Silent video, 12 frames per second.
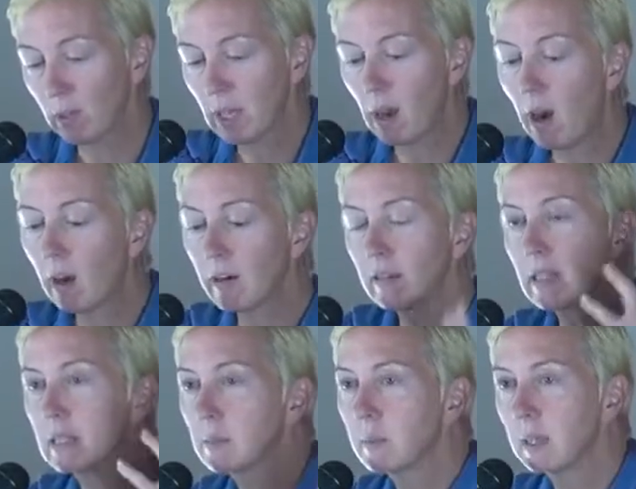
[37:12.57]
We are
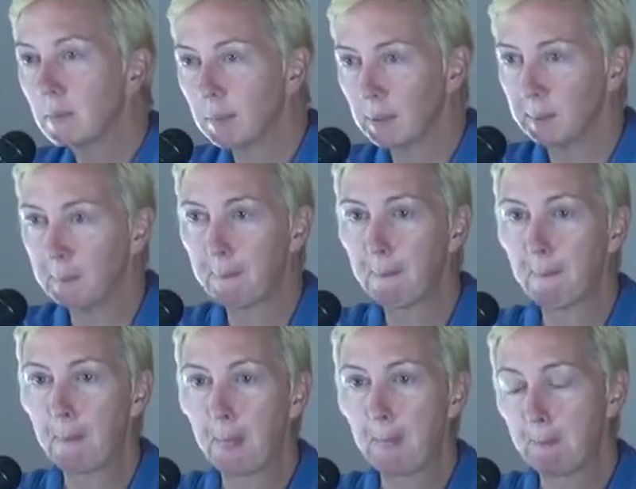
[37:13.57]
these people.
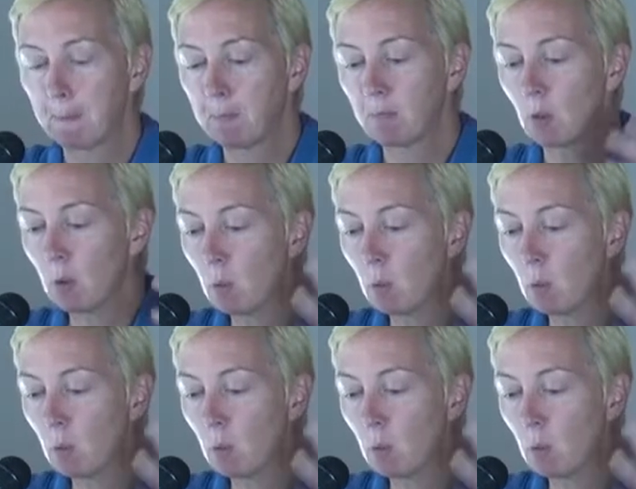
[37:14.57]
So